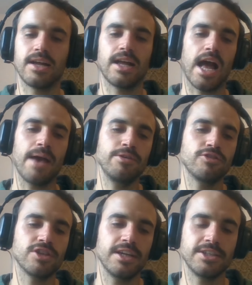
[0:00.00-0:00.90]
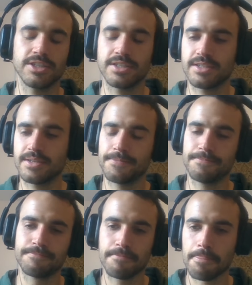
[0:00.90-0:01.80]
I'm usually just,
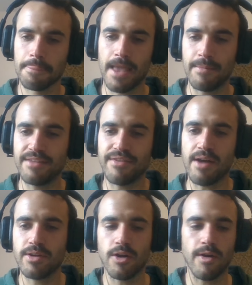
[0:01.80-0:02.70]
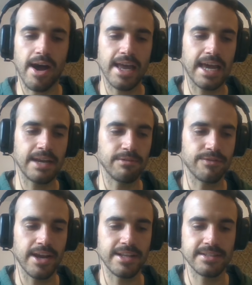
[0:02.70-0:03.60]
I mean, if I want to go highline with
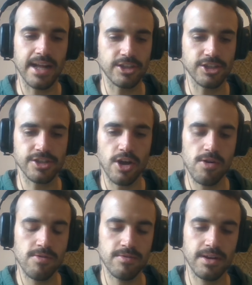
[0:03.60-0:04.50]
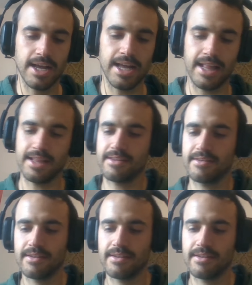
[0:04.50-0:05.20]
friends, I'll just go, and